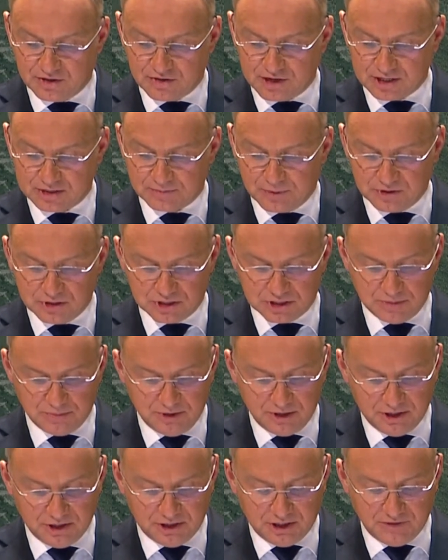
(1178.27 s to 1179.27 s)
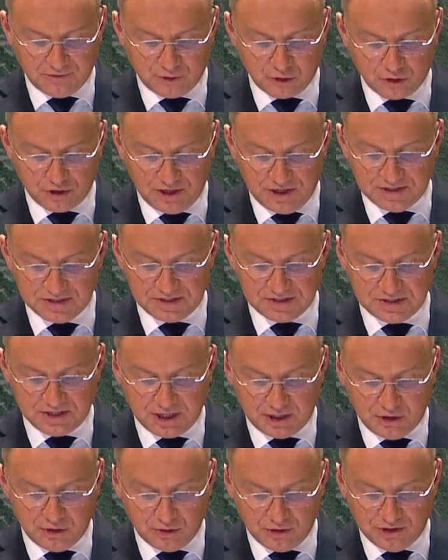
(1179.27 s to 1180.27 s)
responsibility for its
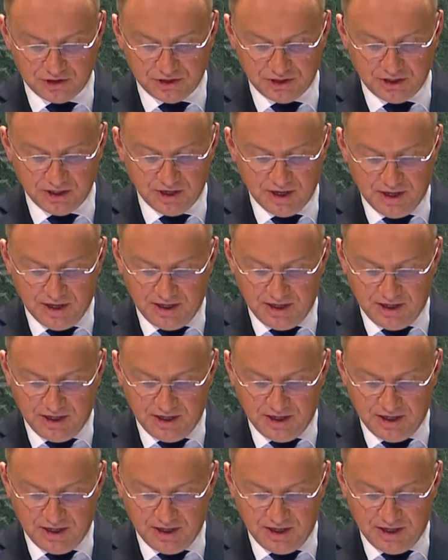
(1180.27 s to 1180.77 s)
security